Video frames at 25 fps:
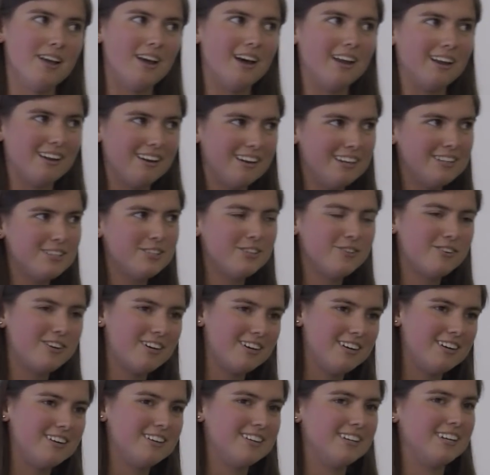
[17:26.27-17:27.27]
unless you are
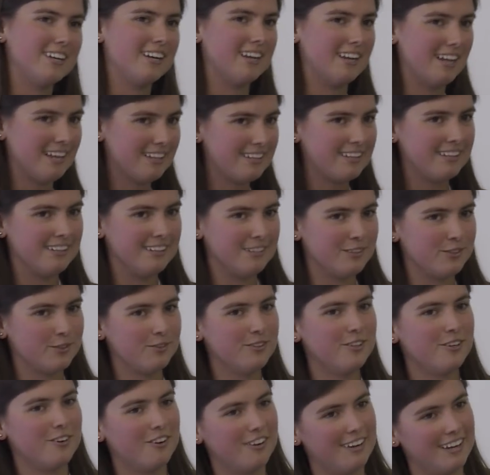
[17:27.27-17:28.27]
learning Latin,
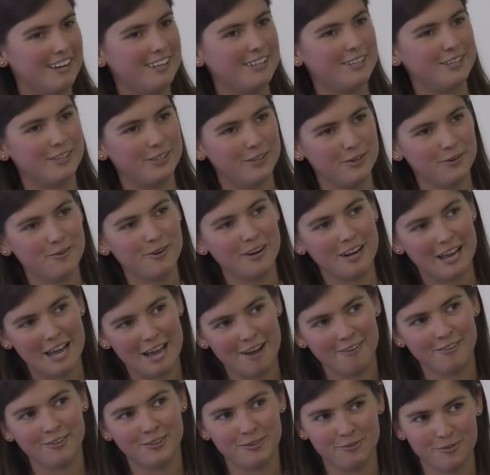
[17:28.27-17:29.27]
sooner or later, you will
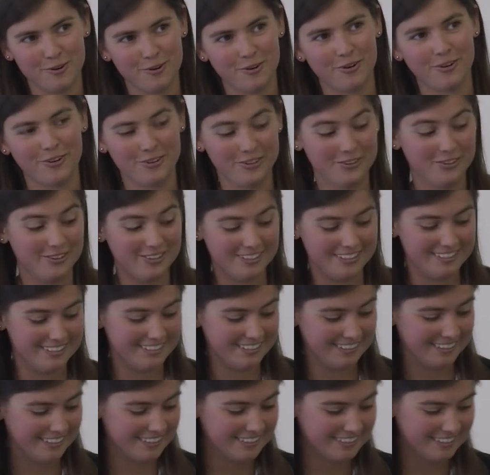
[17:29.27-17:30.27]
have to work on your
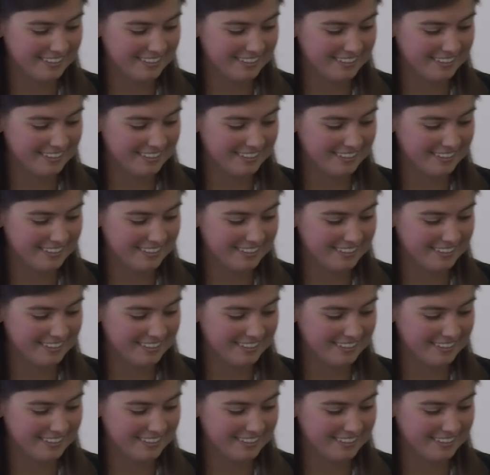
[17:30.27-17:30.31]
listening